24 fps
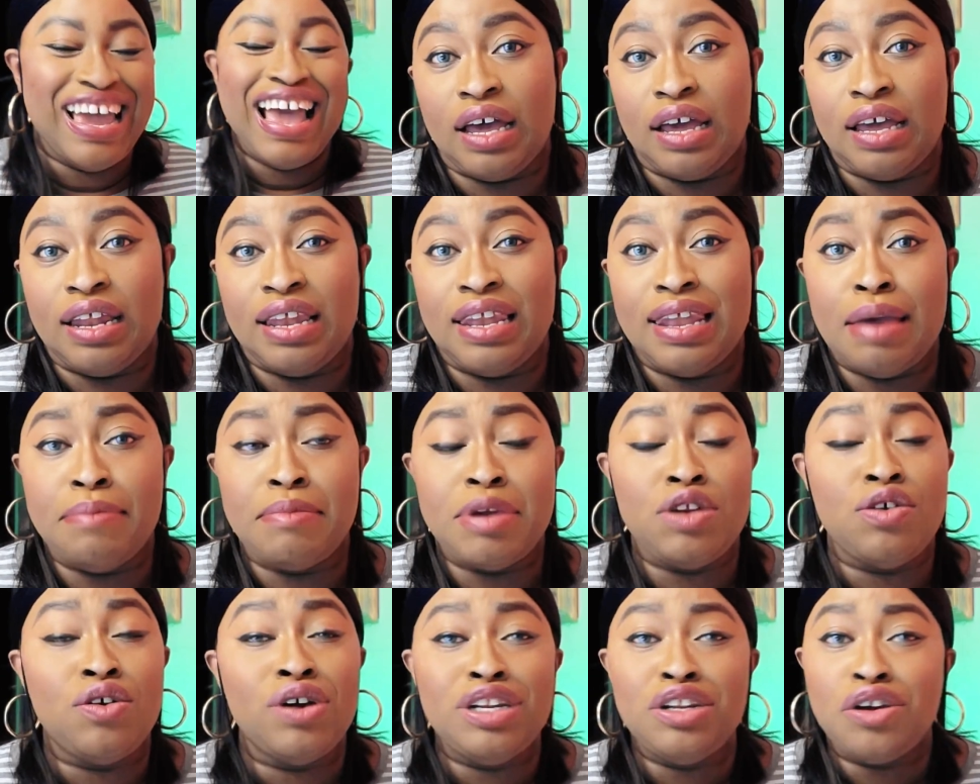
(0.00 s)
And let
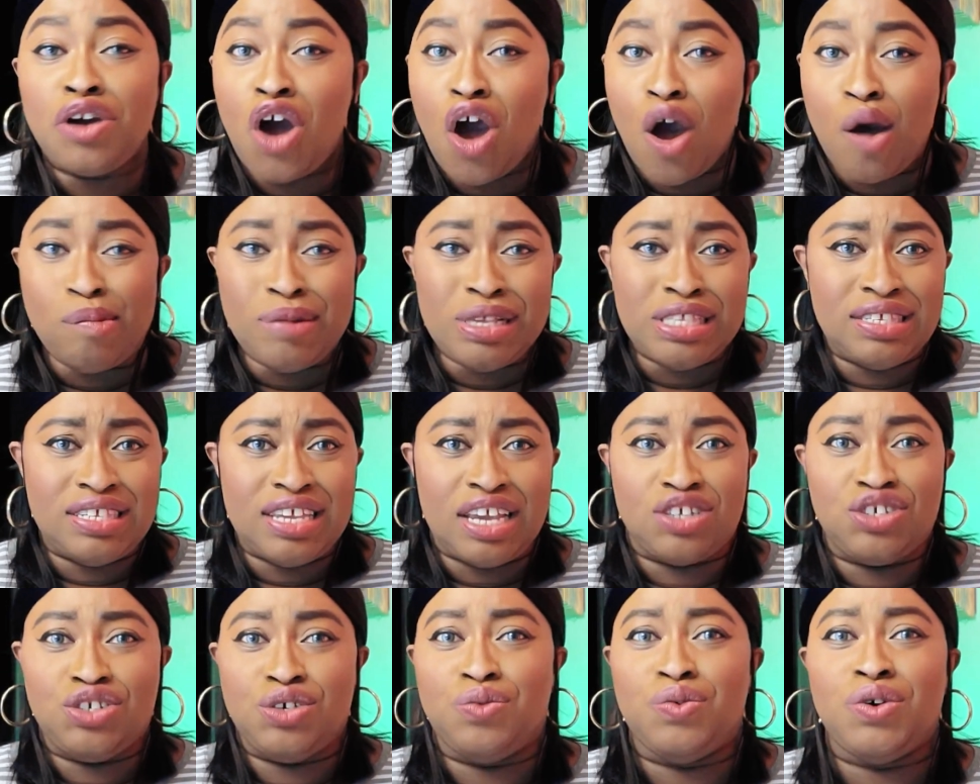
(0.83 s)
me know in the comment
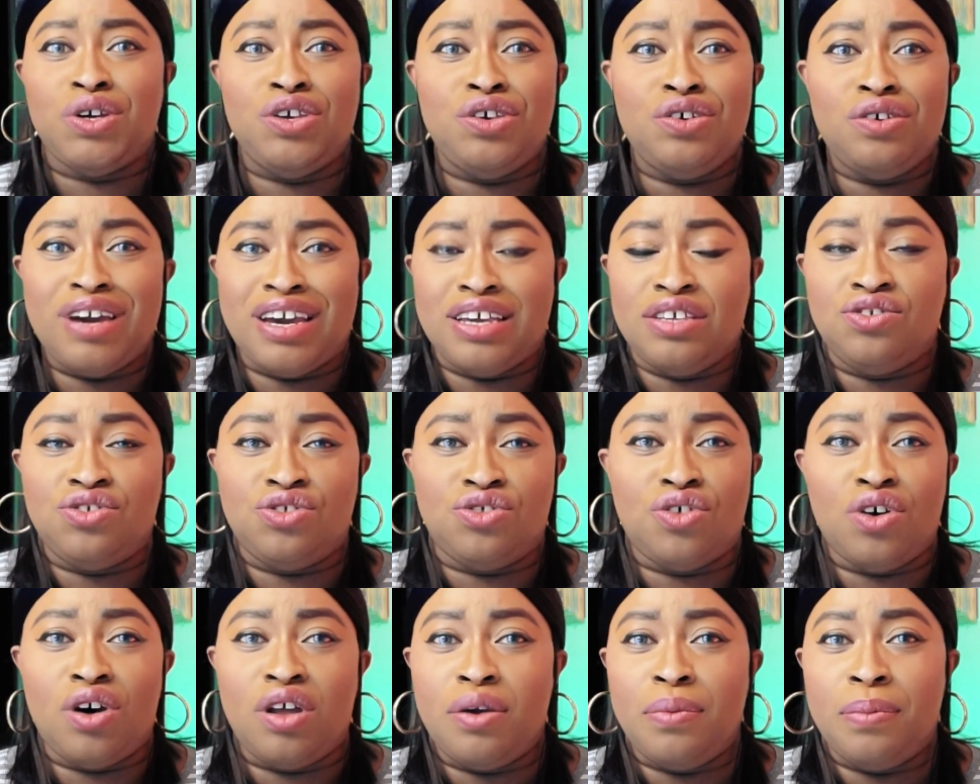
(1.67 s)
section what you guys
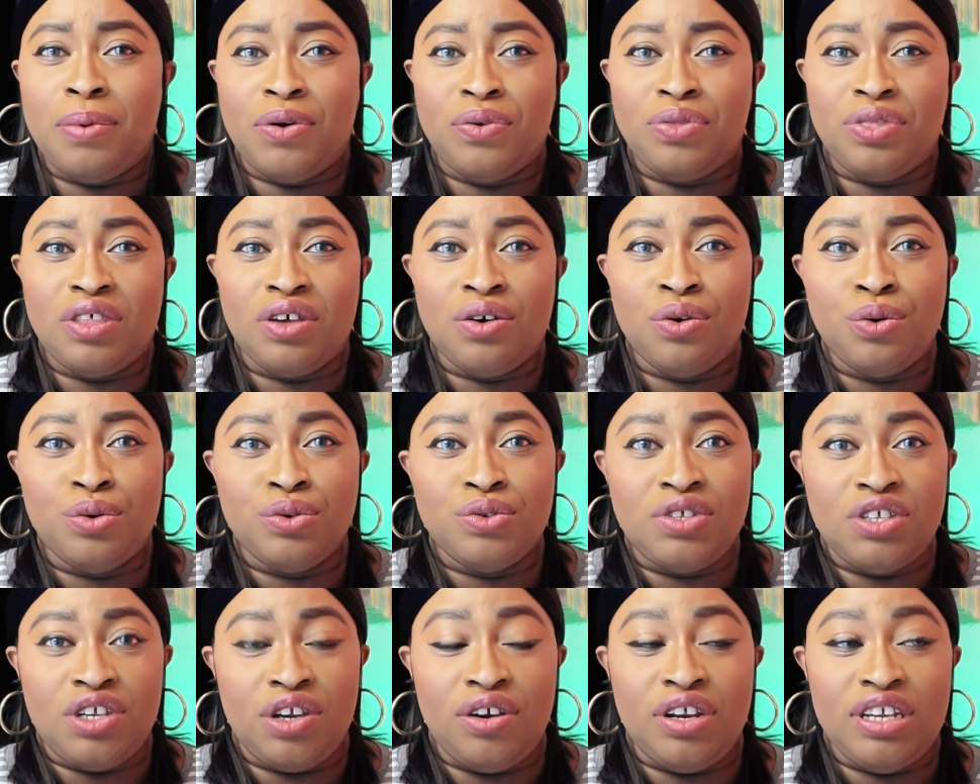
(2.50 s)
thought about the
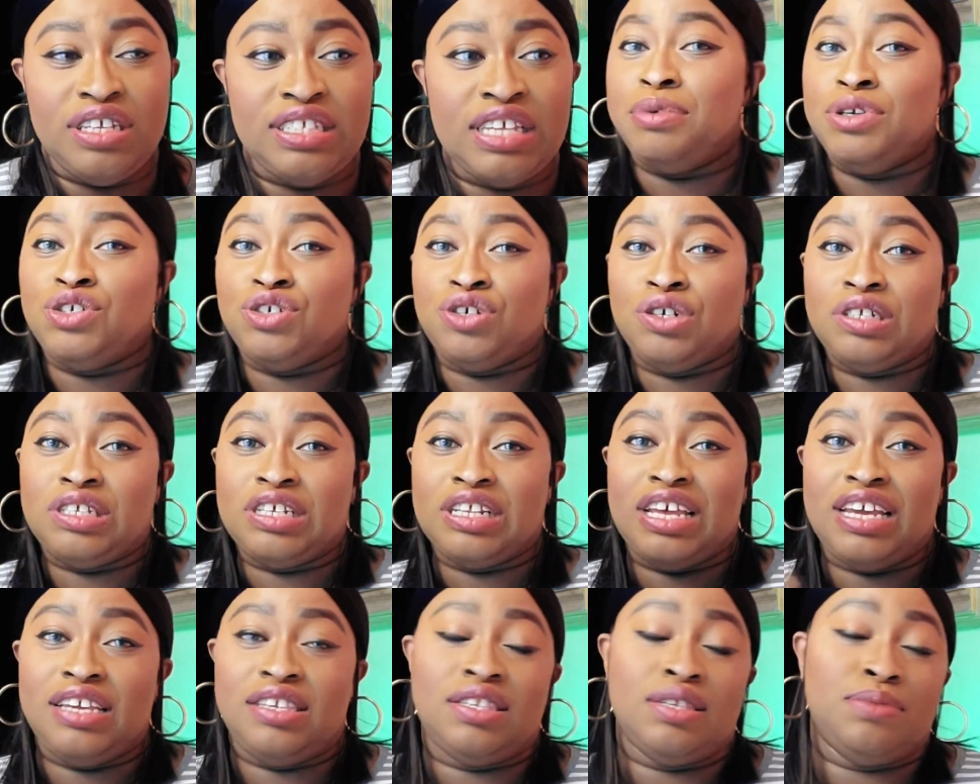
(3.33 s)
whole series. Be sure
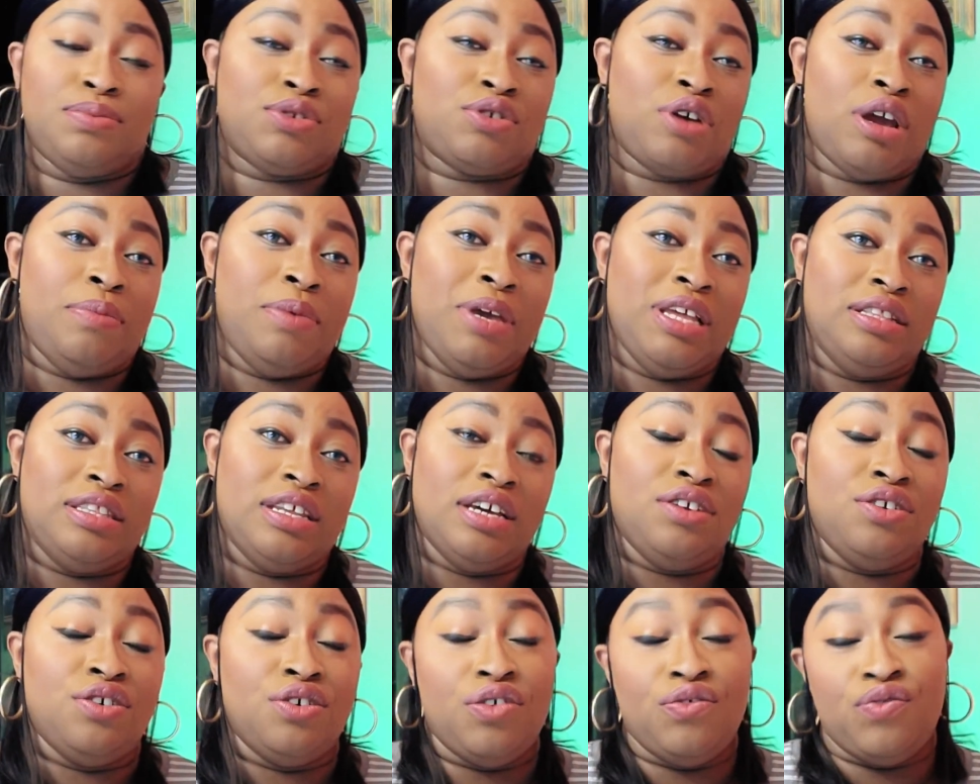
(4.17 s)
to like, subscribe, hit
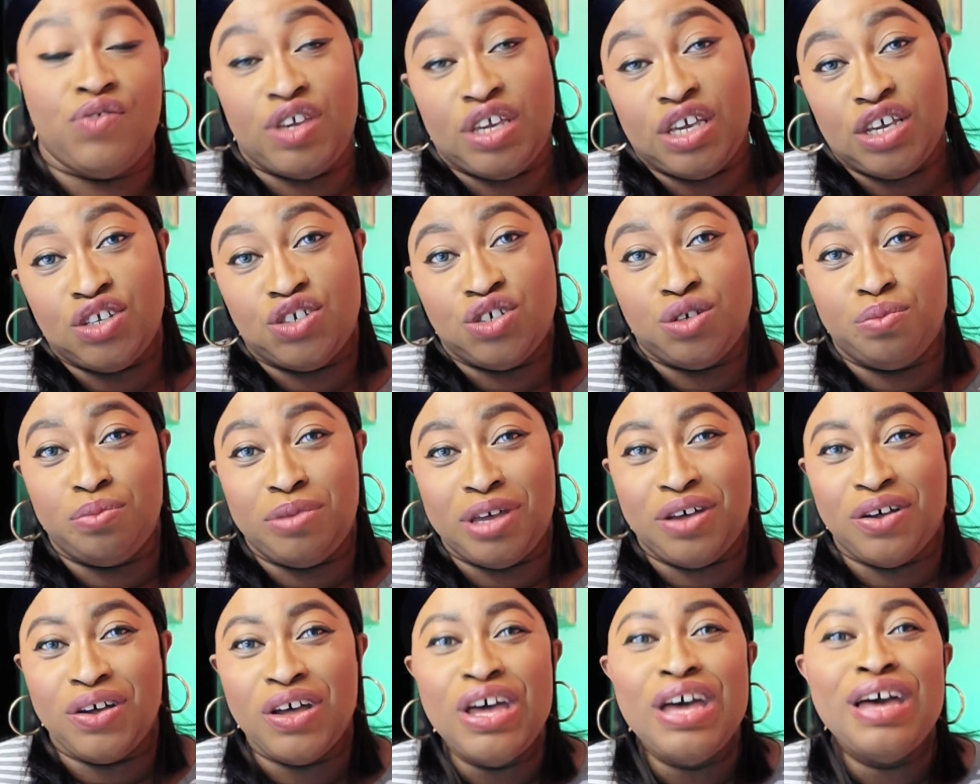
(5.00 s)
that notification
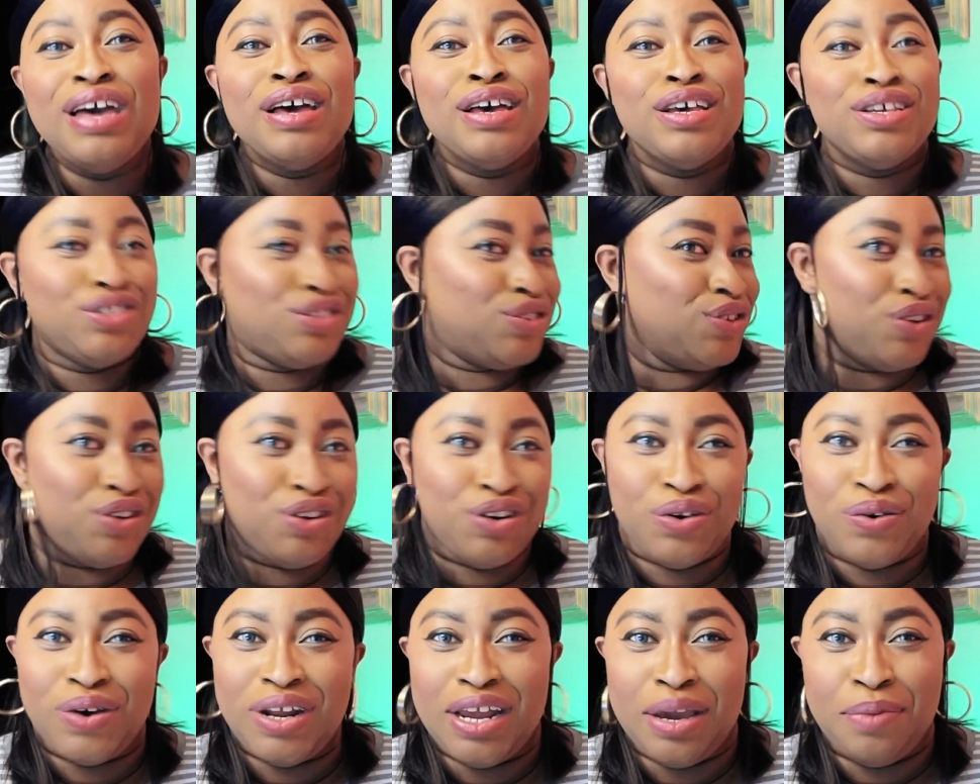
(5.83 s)
bell so you
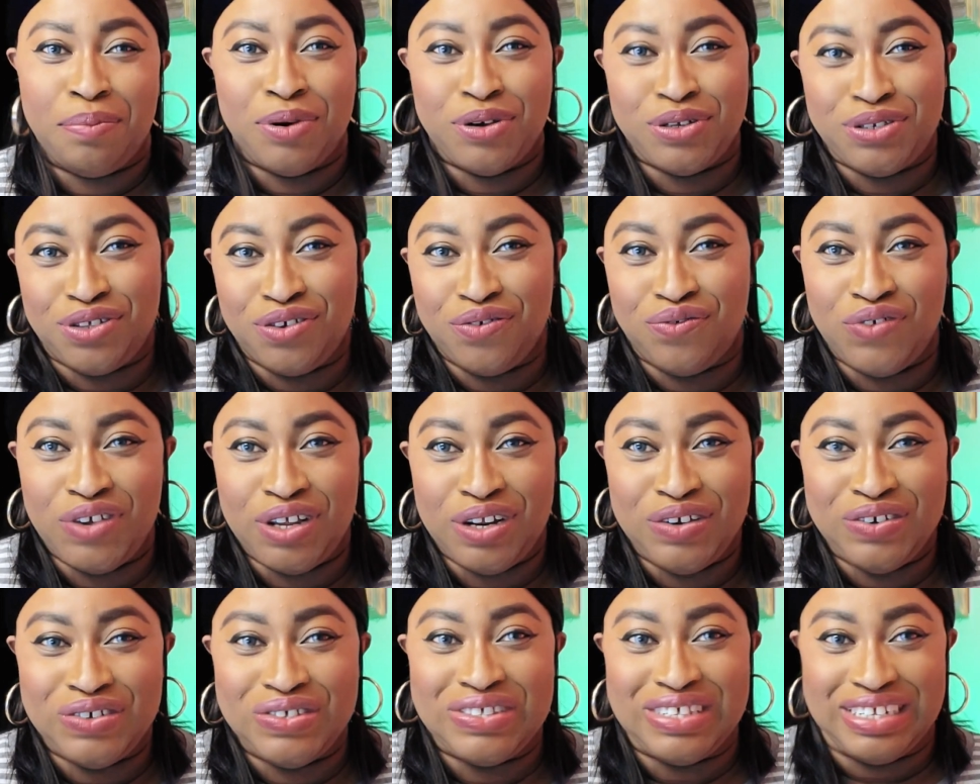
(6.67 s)
know when I post new
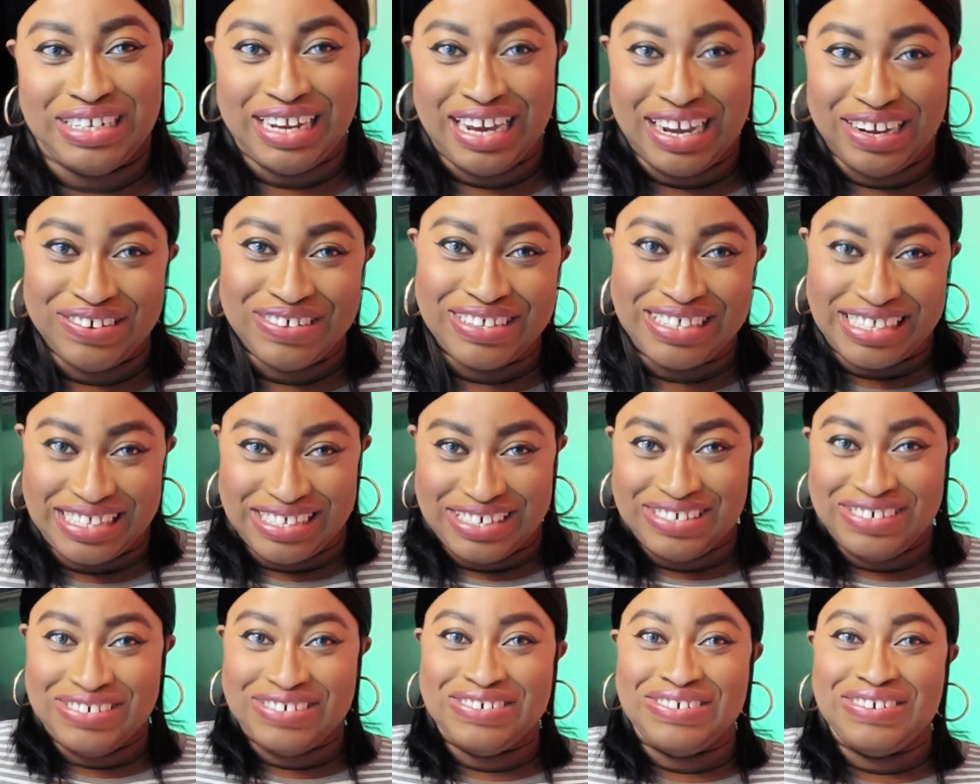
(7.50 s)
videos, and I'll
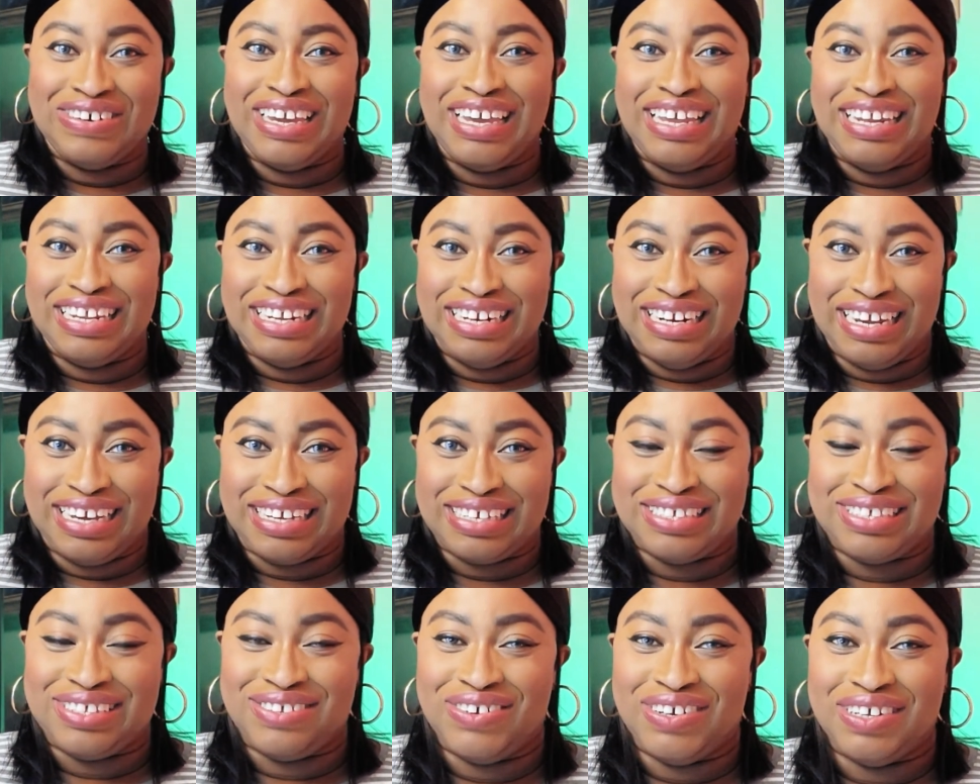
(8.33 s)
see you in the
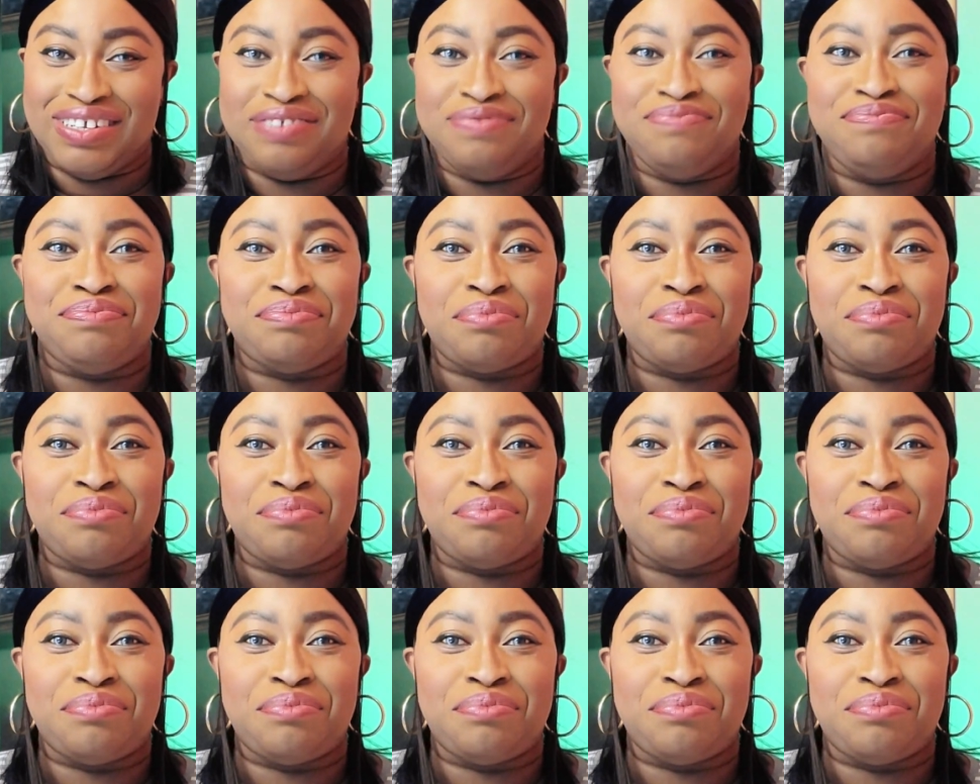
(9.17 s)
next one.